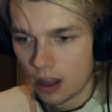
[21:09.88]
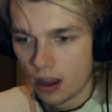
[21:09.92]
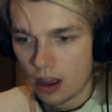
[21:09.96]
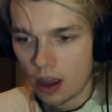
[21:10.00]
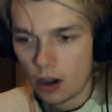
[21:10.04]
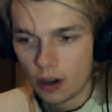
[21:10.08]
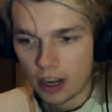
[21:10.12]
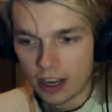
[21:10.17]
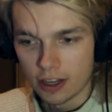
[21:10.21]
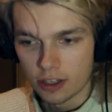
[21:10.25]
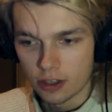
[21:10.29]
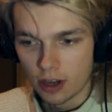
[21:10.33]

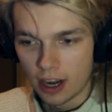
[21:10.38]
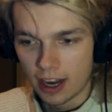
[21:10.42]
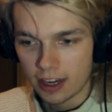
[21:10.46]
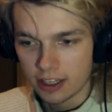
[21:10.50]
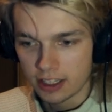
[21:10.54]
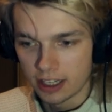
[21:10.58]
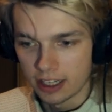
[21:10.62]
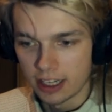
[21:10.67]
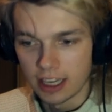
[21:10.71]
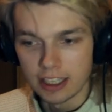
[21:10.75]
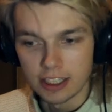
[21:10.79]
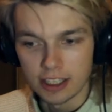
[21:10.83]
Okay, so I
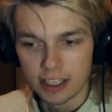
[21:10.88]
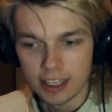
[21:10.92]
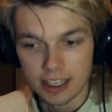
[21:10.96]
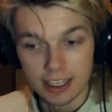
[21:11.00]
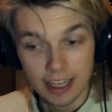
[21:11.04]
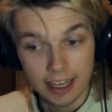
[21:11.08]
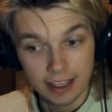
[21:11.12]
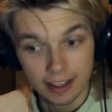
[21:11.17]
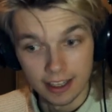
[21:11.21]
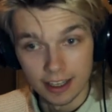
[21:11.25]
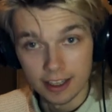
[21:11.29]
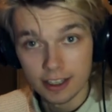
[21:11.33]
actually need to
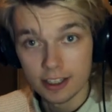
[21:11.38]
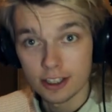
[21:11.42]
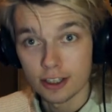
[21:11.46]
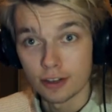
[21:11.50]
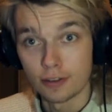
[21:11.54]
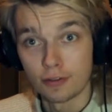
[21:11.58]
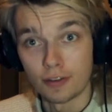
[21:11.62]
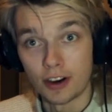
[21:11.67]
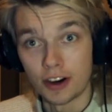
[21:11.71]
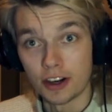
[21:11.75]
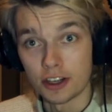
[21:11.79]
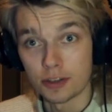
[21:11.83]
connect this.
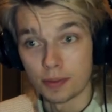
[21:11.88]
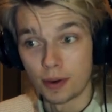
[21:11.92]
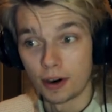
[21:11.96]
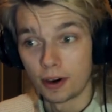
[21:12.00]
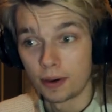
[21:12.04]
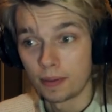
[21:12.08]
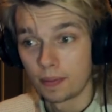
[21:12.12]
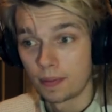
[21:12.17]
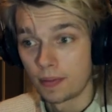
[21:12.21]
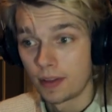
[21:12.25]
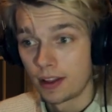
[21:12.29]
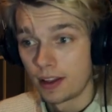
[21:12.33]
Very
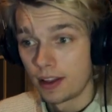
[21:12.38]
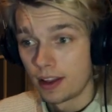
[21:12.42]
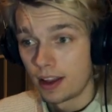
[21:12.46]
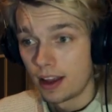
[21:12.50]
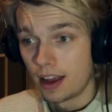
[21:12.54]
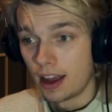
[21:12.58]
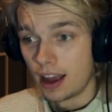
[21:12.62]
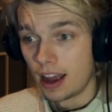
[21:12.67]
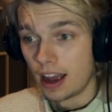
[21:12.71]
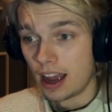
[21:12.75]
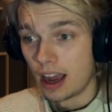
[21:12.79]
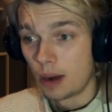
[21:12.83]
smart.
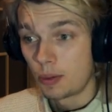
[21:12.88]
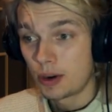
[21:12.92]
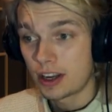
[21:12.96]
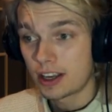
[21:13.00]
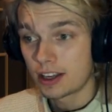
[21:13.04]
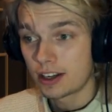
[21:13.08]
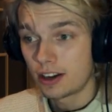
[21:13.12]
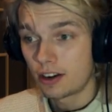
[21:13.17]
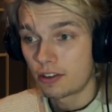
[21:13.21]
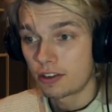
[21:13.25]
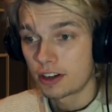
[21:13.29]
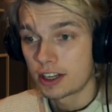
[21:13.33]
And we
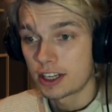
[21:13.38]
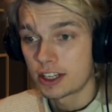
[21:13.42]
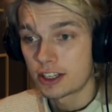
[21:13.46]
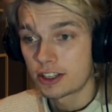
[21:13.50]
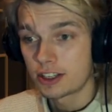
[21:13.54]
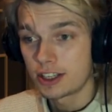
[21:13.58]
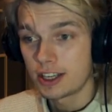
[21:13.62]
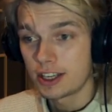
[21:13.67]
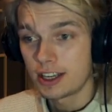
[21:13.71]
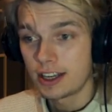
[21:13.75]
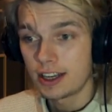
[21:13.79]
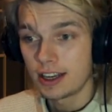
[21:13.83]
can already
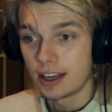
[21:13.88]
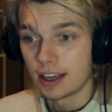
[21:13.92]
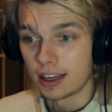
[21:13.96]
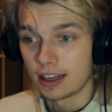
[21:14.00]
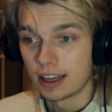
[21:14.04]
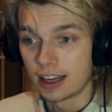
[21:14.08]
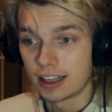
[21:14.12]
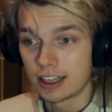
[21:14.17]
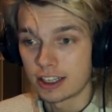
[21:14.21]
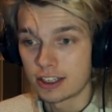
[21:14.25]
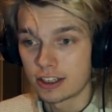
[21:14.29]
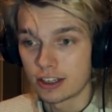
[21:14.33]
see
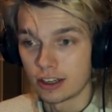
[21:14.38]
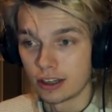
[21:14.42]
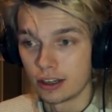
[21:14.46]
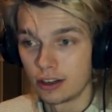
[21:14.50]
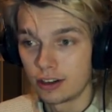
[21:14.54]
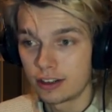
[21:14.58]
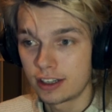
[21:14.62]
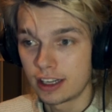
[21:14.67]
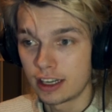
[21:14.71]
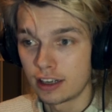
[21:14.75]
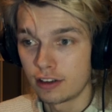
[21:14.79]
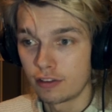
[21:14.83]
that it's
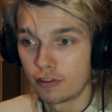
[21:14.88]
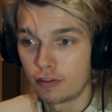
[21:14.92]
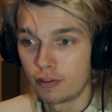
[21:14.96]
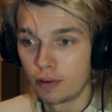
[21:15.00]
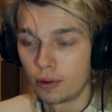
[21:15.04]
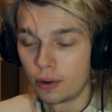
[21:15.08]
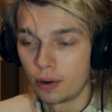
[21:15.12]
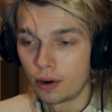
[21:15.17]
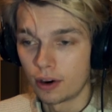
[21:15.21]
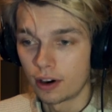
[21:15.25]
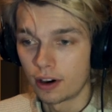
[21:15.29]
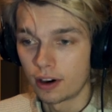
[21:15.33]
looking
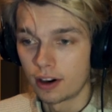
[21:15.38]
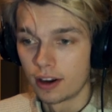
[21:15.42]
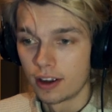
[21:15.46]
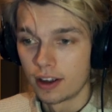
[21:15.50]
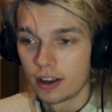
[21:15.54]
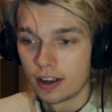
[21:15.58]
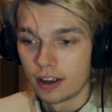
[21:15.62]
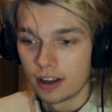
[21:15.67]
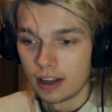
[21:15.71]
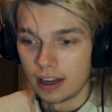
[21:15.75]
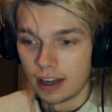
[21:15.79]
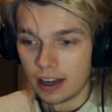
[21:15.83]
for
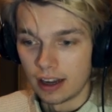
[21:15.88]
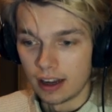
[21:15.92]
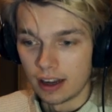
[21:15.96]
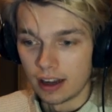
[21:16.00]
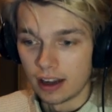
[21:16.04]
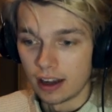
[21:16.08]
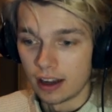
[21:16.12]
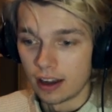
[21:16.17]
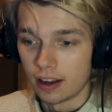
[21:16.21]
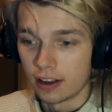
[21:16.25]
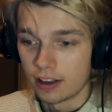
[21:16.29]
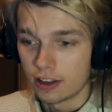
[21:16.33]

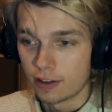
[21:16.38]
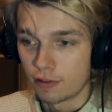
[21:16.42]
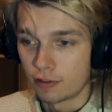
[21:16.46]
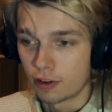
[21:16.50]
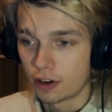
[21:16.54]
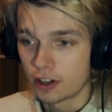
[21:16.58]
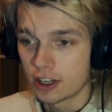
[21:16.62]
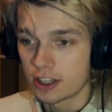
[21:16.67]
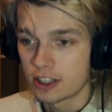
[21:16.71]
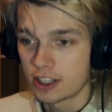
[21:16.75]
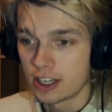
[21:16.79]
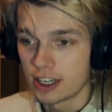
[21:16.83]

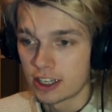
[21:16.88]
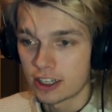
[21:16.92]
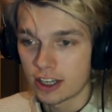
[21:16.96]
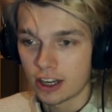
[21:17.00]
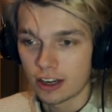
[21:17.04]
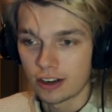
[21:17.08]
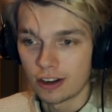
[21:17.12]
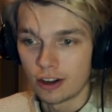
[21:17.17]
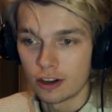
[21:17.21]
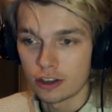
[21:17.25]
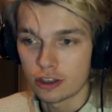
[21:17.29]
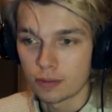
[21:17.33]
vertices
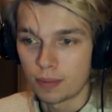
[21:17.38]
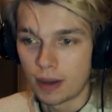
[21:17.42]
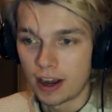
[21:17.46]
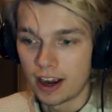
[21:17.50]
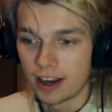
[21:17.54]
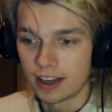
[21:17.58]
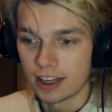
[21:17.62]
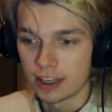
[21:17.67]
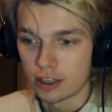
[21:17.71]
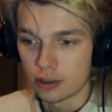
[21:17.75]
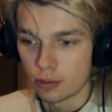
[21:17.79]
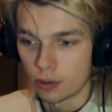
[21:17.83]
close by
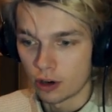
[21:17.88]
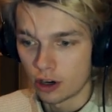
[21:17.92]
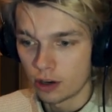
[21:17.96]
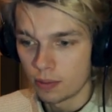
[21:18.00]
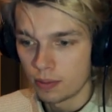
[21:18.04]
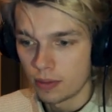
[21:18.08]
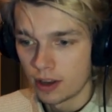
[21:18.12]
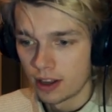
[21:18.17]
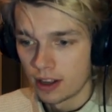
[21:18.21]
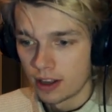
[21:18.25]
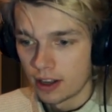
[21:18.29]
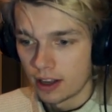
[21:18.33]
this worm.
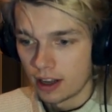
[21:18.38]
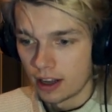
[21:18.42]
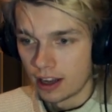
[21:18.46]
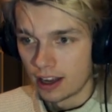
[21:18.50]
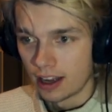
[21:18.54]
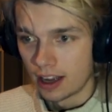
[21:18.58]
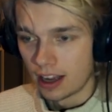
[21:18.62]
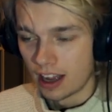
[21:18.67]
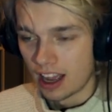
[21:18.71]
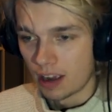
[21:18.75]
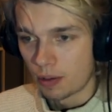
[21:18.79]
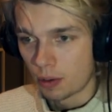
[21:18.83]

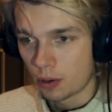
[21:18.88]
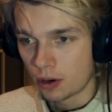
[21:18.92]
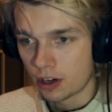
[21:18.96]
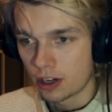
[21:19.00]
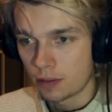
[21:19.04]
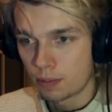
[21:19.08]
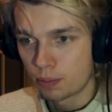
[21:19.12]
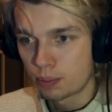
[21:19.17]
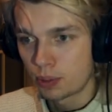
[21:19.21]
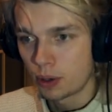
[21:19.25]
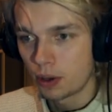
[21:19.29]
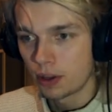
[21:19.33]
And we're going to
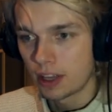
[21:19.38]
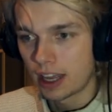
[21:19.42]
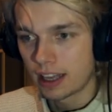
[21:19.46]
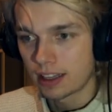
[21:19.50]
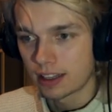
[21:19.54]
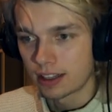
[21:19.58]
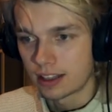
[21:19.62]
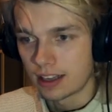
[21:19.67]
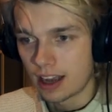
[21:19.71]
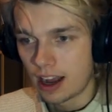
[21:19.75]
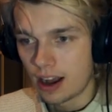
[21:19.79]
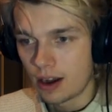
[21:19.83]
pull
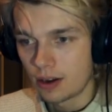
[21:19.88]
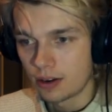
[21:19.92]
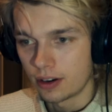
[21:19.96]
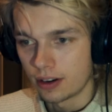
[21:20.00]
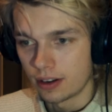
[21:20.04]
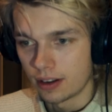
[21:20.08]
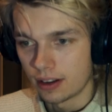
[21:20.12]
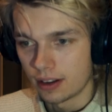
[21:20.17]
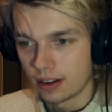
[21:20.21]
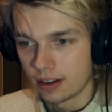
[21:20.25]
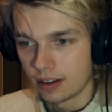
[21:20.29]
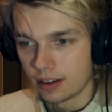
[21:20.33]
that down
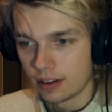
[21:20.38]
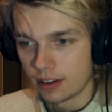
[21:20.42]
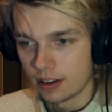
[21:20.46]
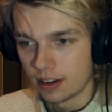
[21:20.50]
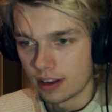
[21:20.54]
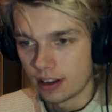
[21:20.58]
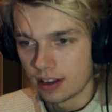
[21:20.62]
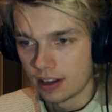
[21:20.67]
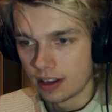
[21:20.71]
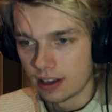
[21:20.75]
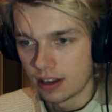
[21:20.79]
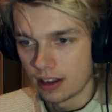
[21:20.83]

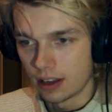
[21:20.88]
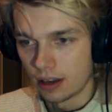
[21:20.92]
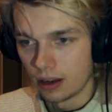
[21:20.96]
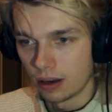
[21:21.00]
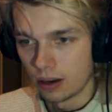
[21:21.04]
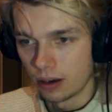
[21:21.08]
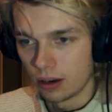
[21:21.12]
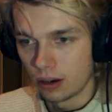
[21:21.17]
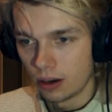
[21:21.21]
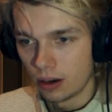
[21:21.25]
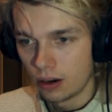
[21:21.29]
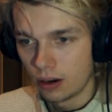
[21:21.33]
a
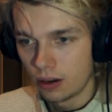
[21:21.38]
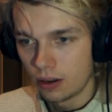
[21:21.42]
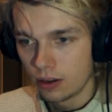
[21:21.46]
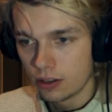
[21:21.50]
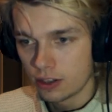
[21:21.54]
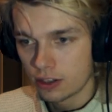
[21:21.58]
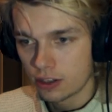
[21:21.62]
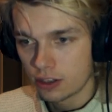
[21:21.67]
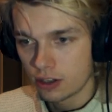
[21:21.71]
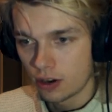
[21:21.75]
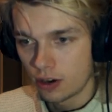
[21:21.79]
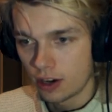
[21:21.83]
lot,
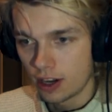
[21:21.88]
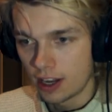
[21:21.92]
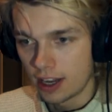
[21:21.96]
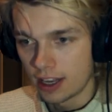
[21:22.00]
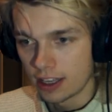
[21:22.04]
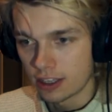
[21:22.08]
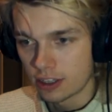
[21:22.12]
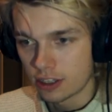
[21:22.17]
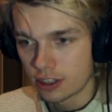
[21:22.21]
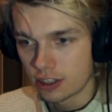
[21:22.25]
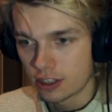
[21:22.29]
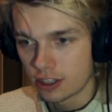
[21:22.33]
so
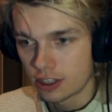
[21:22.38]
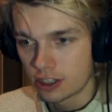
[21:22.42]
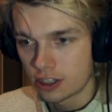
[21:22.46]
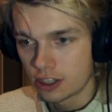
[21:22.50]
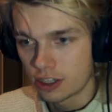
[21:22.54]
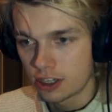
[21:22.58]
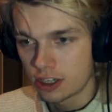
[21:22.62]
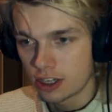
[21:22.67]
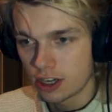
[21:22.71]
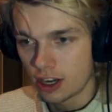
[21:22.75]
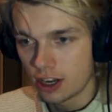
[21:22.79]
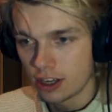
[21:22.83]
it's
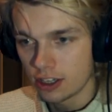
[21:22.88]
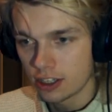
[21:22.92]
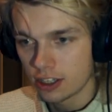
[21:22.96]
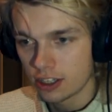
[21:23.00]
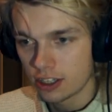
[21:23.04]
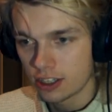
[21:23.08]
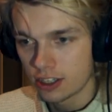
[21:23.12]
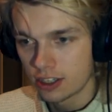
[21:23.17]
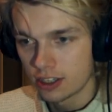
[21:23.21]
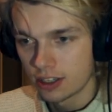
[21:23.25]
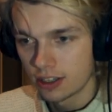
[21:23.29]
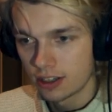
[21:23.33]

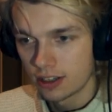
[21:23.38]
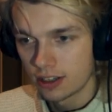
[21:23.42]
just